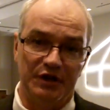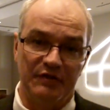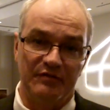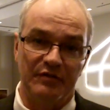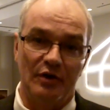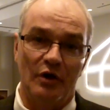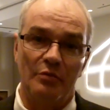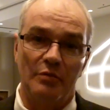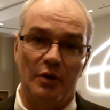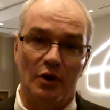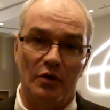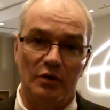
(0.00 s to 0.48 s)
end
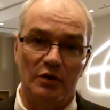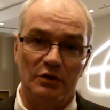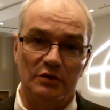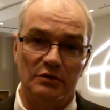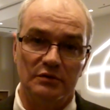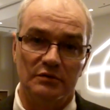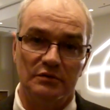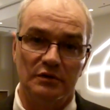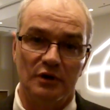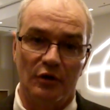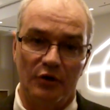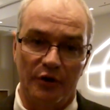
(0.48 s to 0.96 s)
of our barn
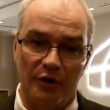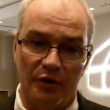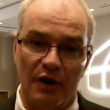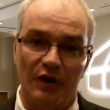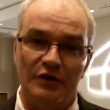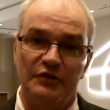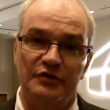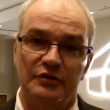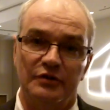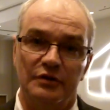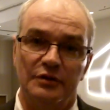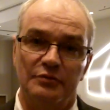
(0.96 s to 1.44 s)
on our
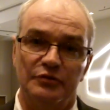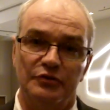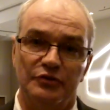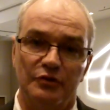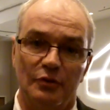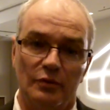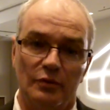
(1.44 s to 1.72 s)
ice cream